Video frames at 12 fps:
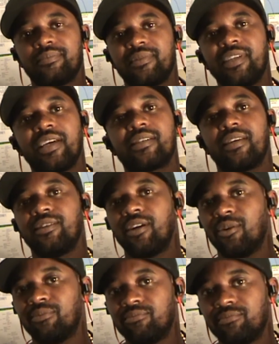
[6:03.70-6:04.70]
Yes and
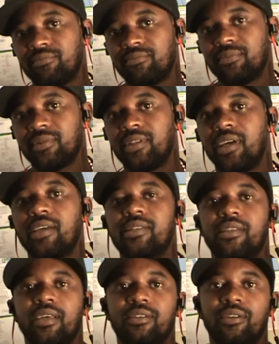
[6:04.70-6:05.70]
no.
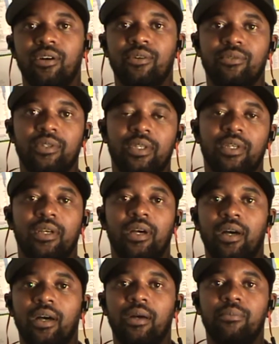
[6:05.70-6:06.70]
Yes and no.
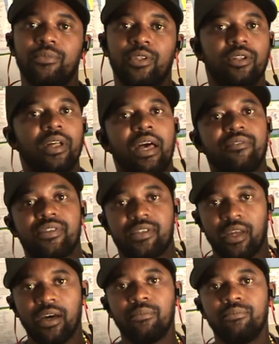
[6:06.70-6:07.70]
You'll have
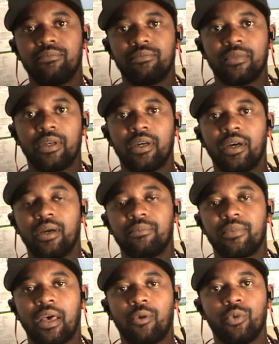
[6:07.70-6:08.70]
some
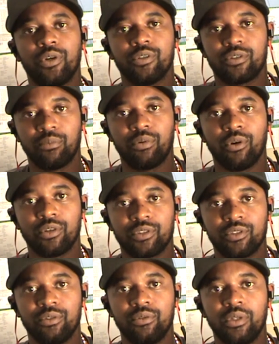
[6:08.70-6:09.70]
that will support
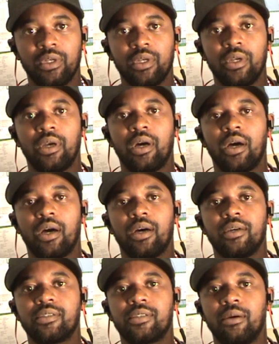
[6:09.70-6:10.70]
you,
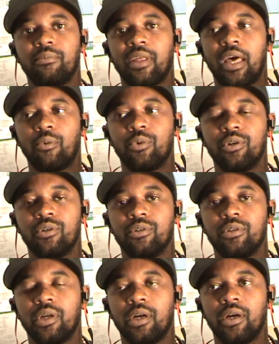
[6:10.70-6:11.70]
some that
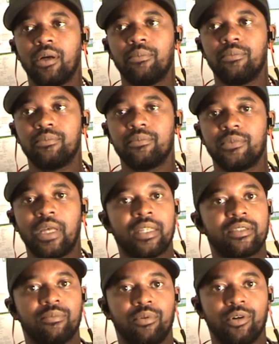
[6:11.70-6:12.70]
will
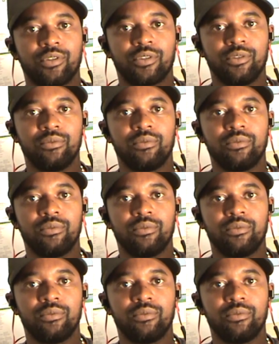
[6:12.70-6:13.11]
not support you.